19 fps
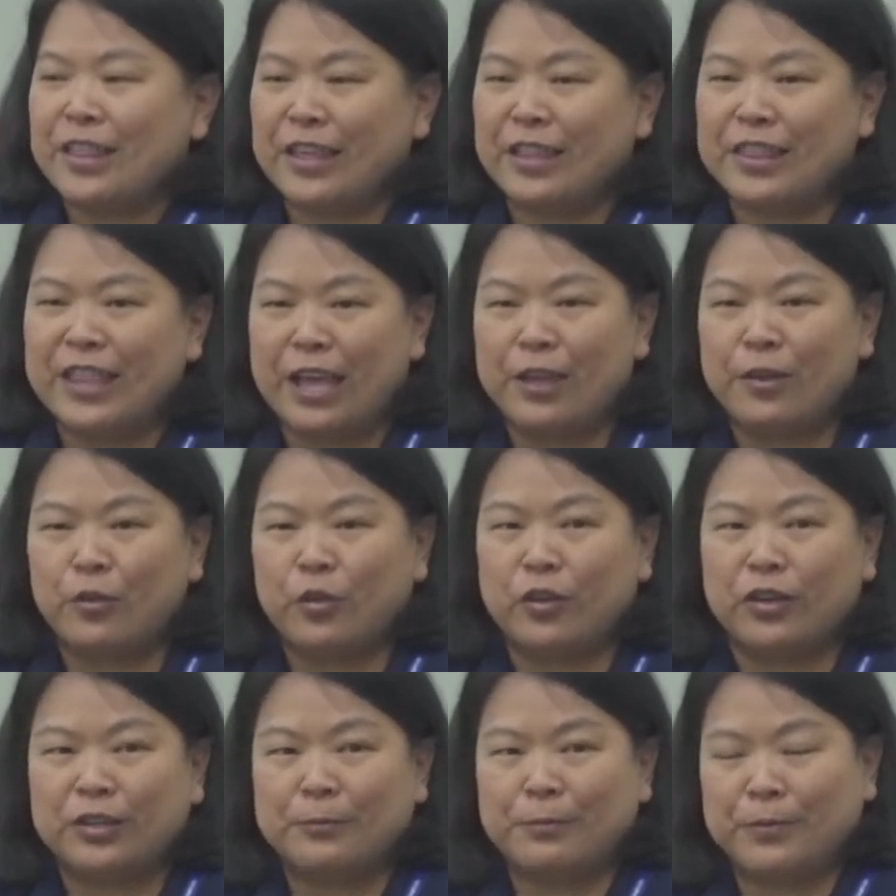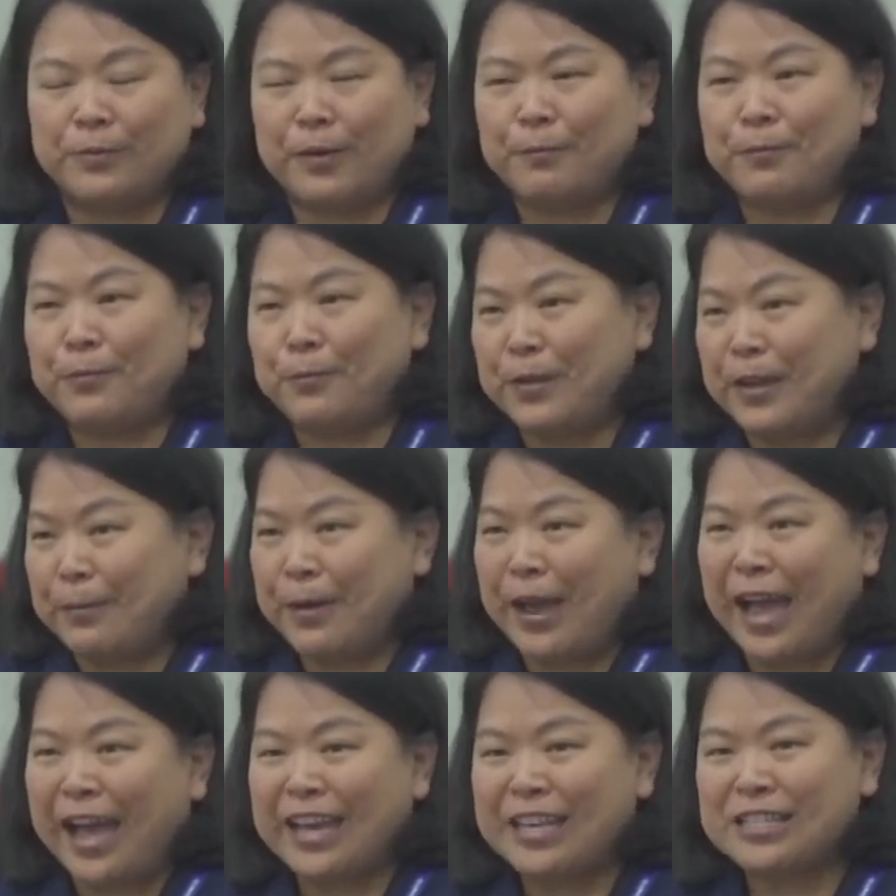they, looked
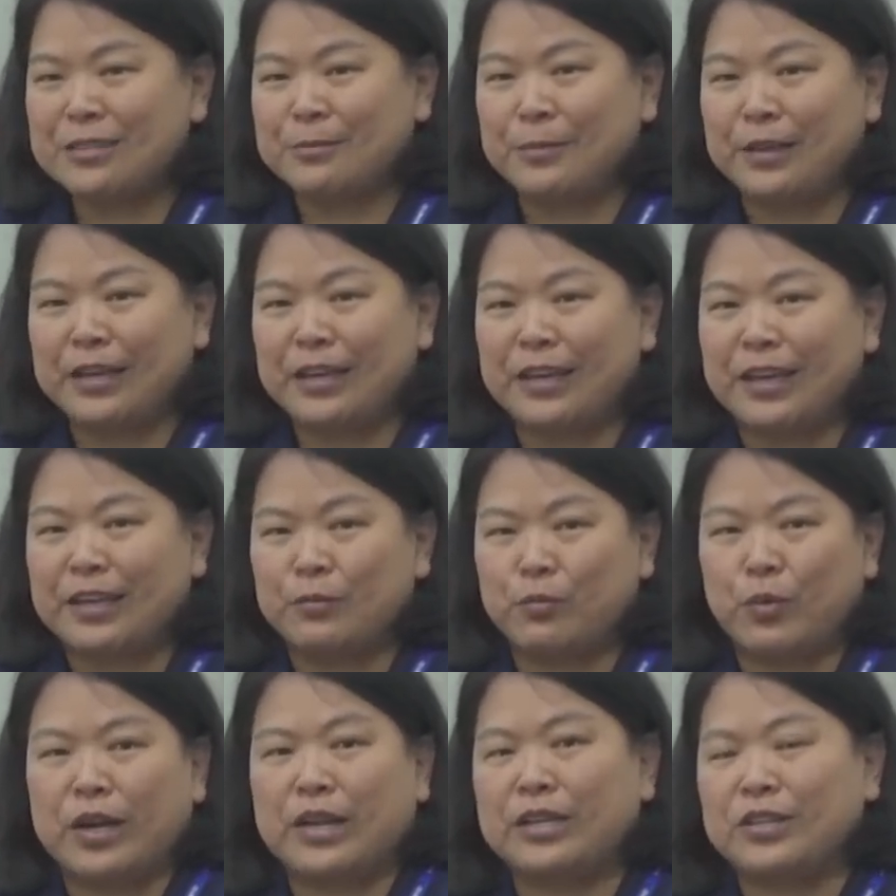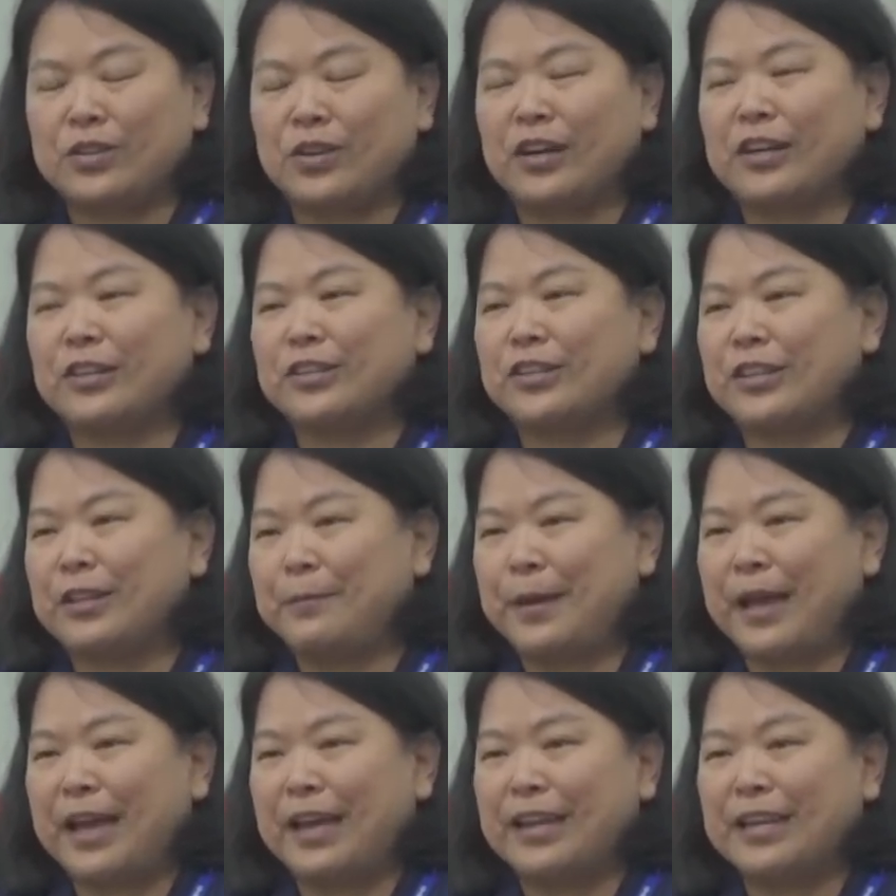past me and went and talked to the
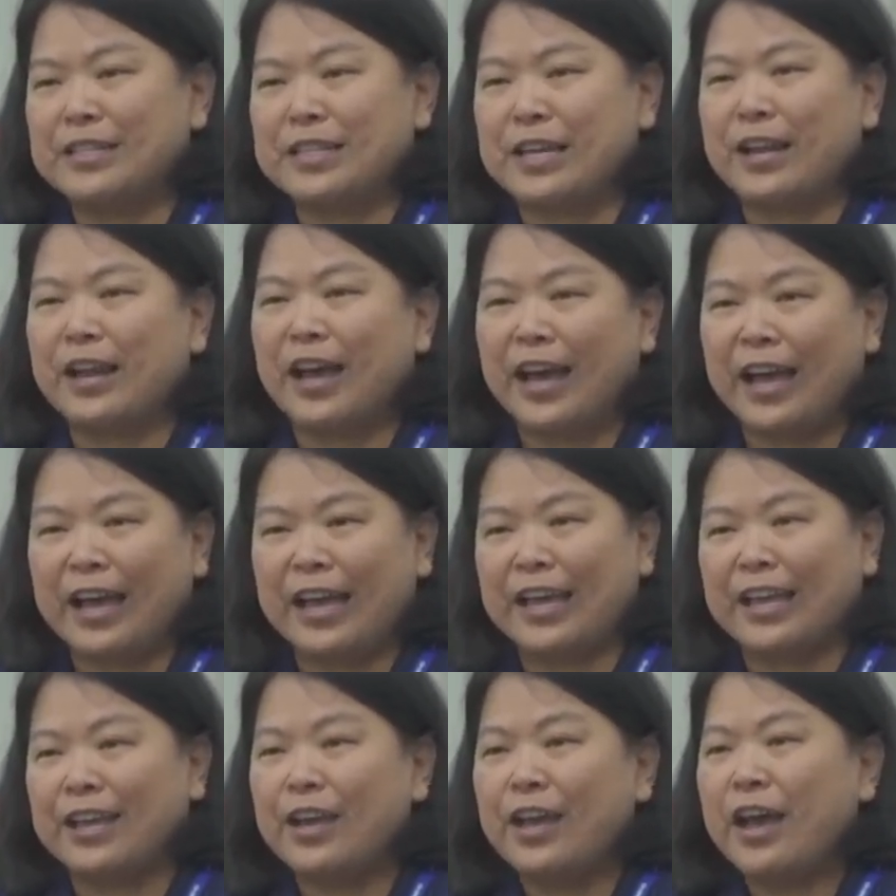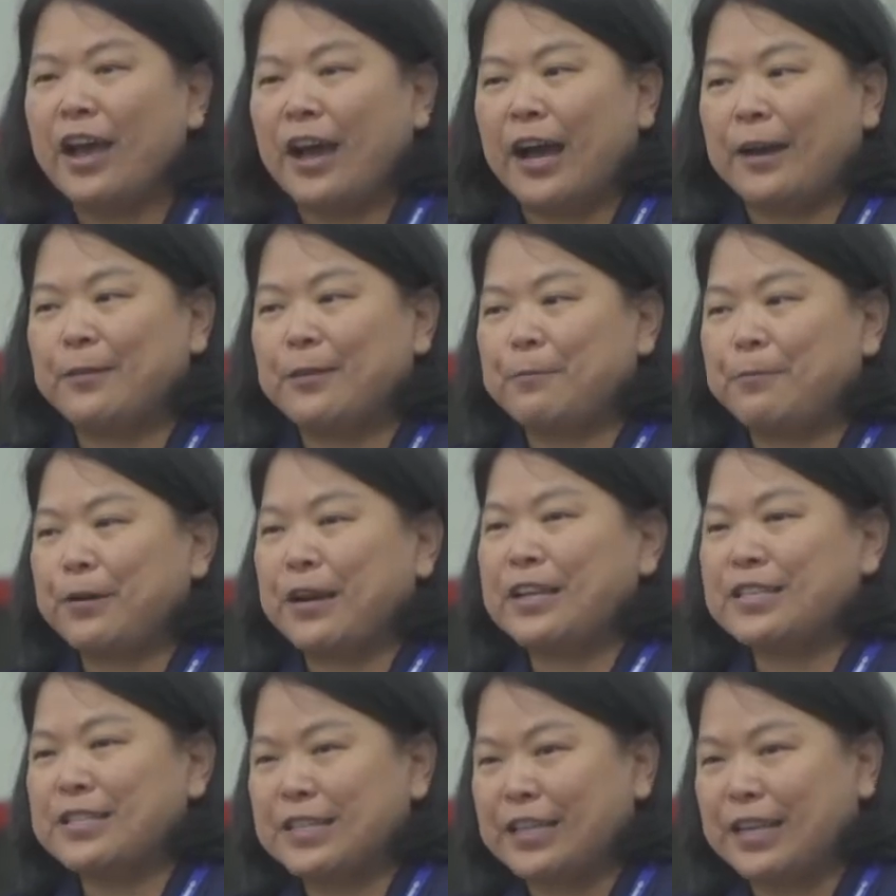men and said, "Hi, I'm the
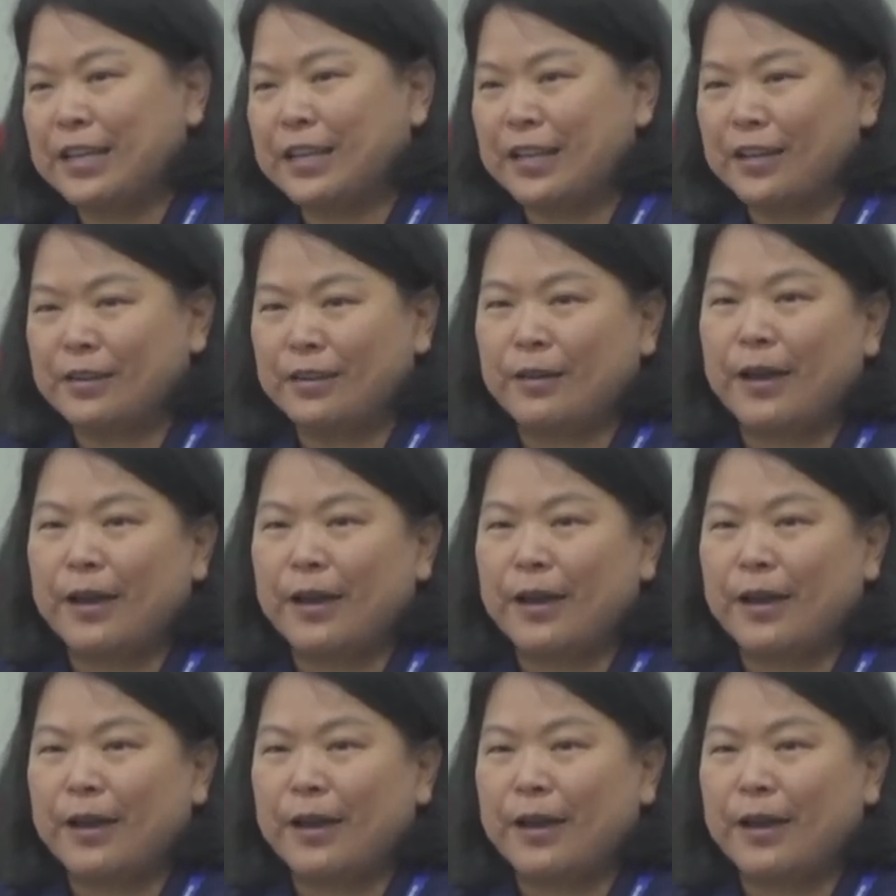president.